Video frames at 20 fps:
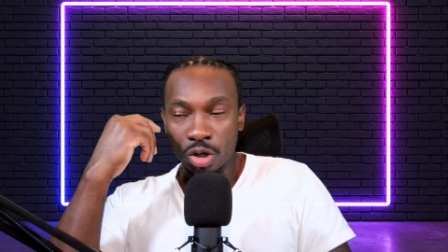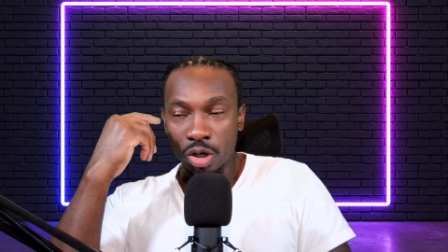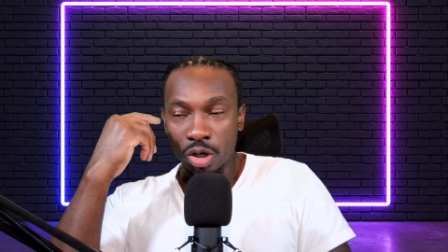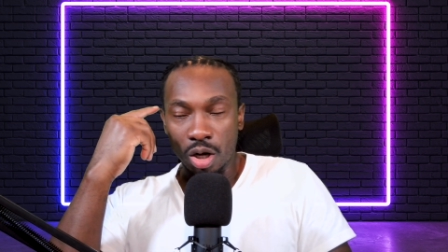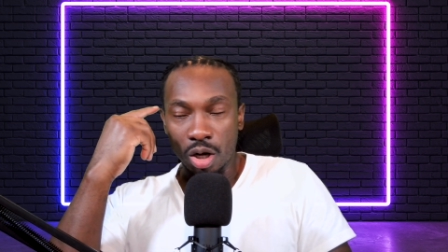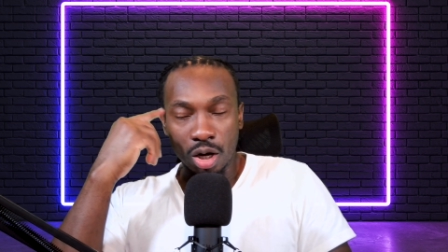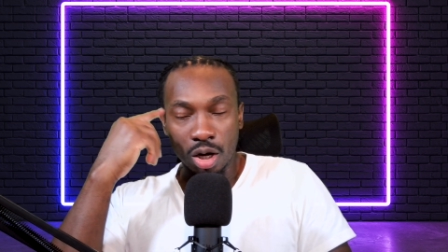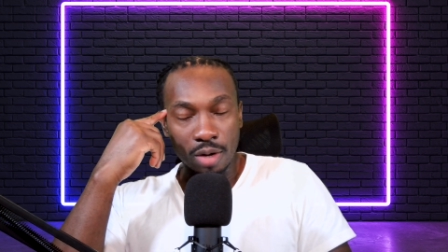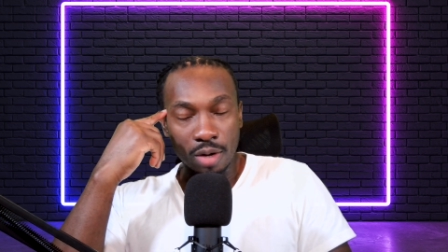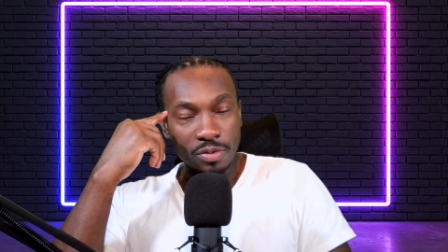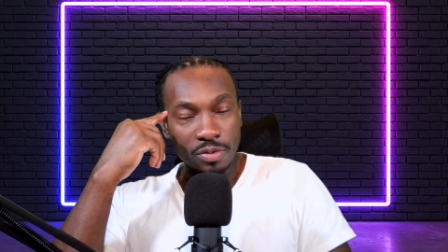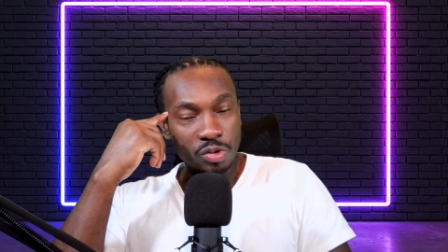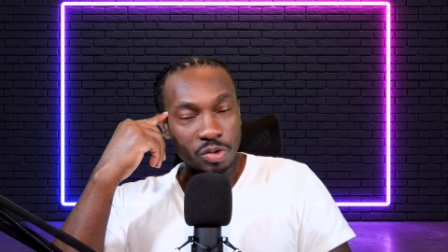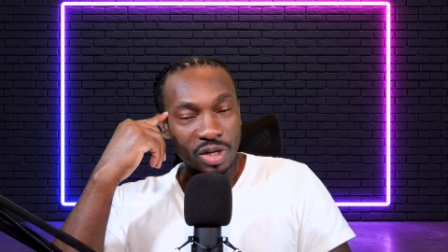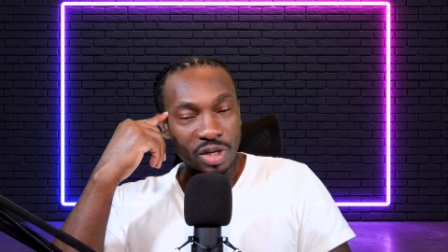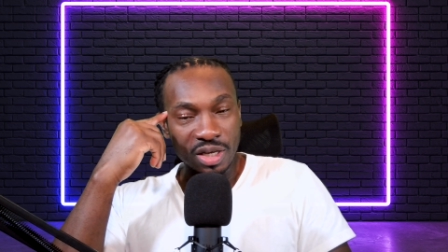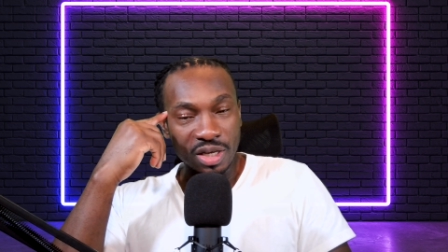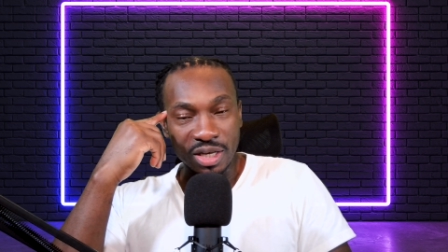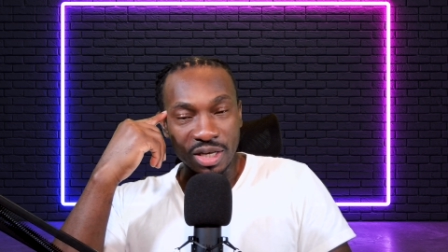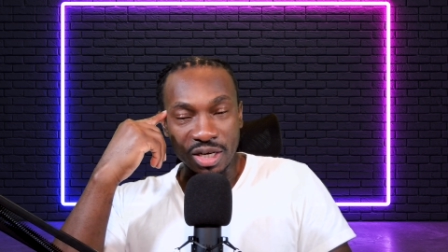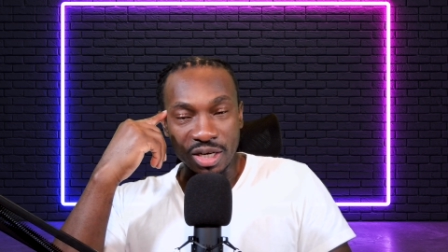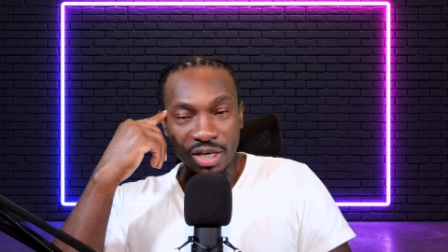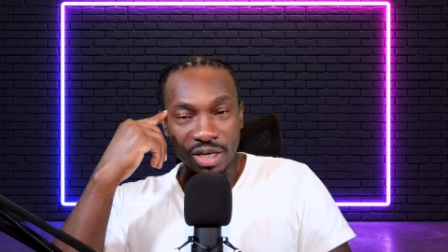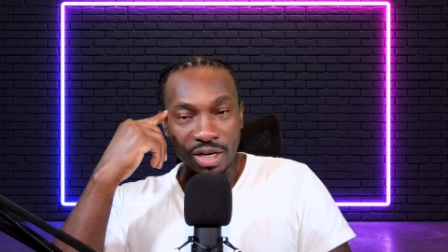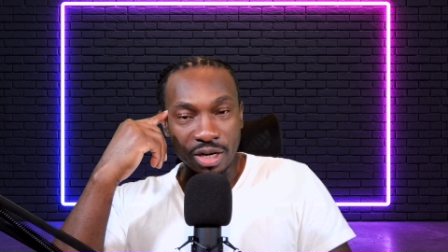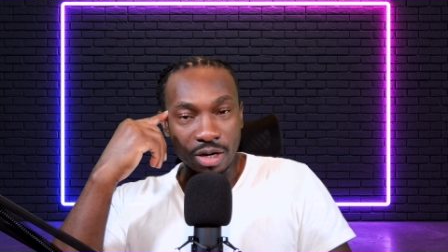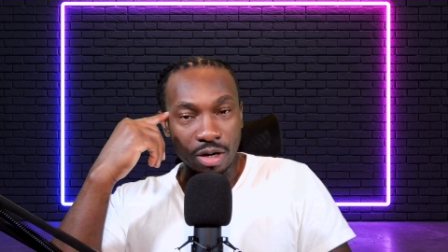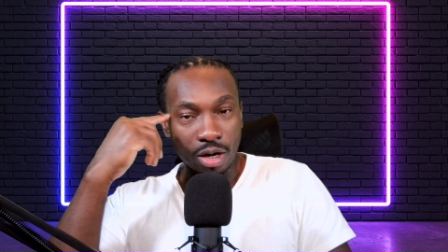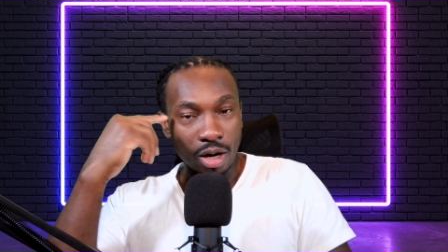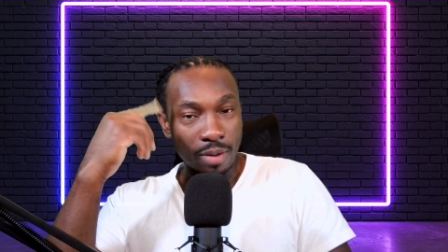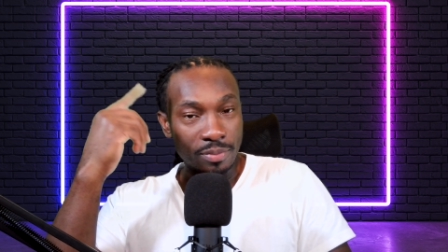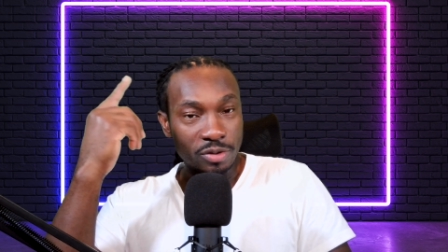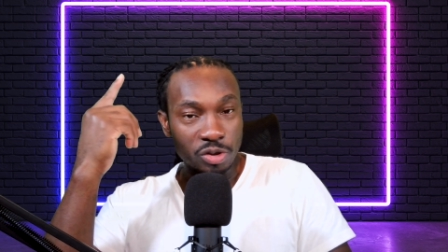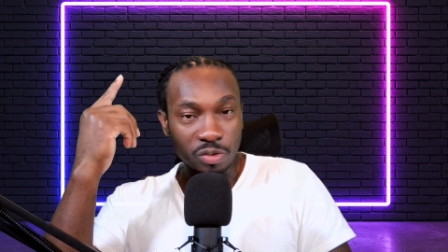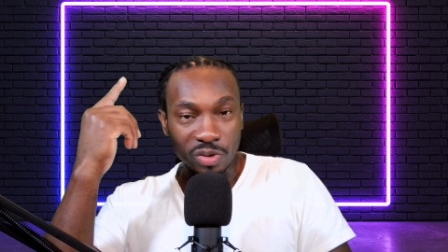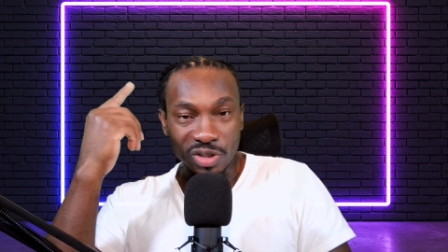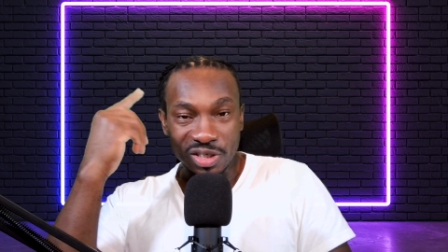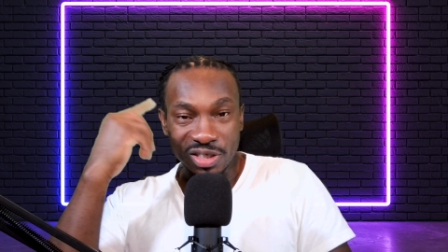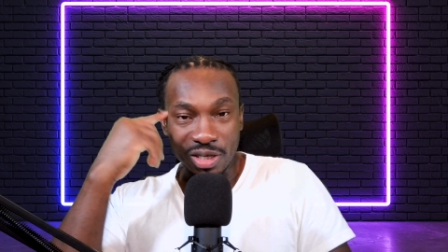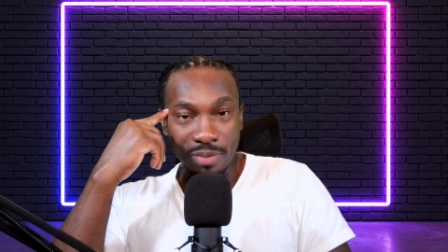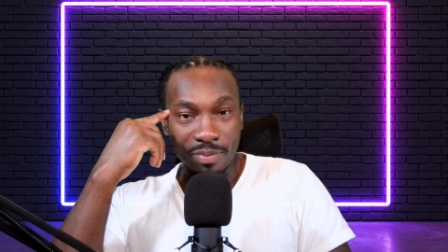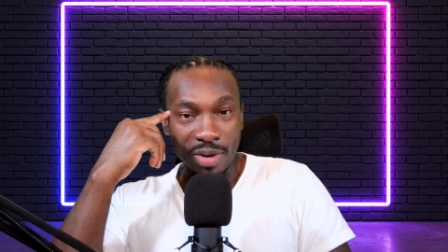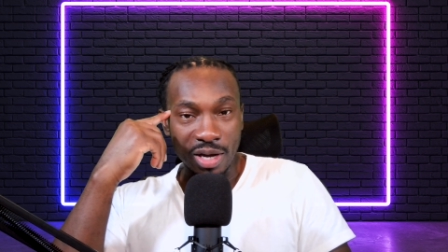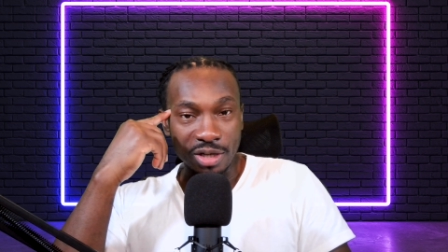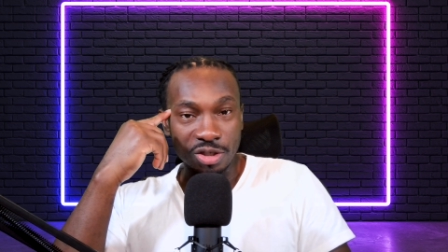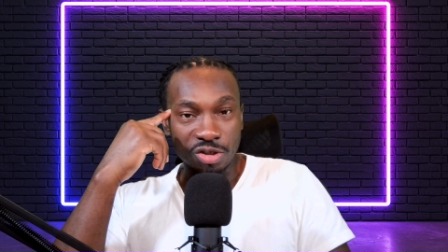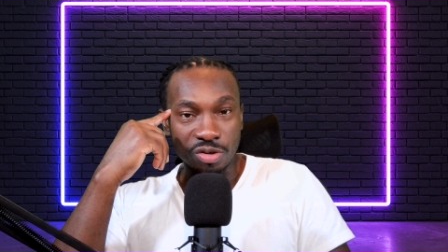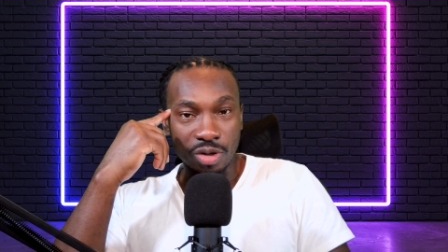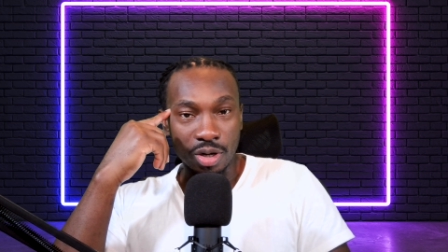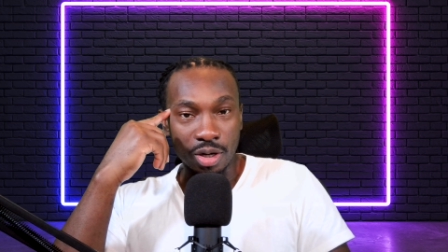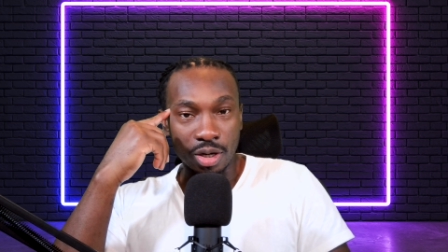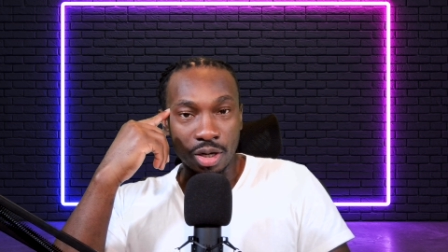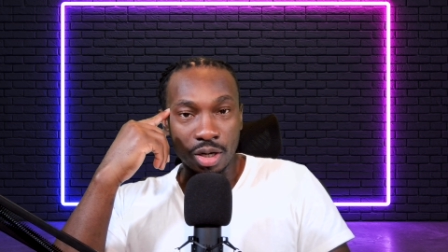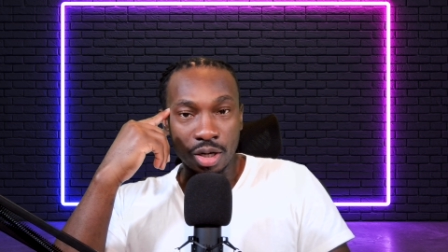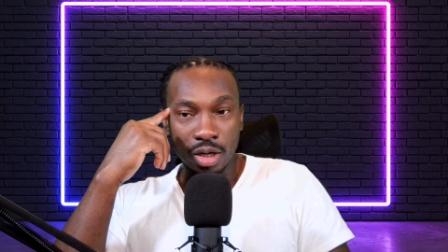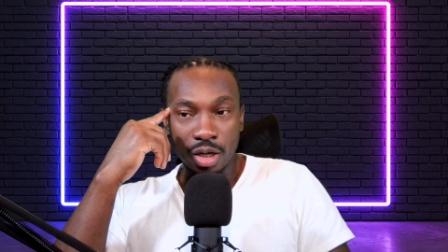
Um, you can get in there up to a semi truck.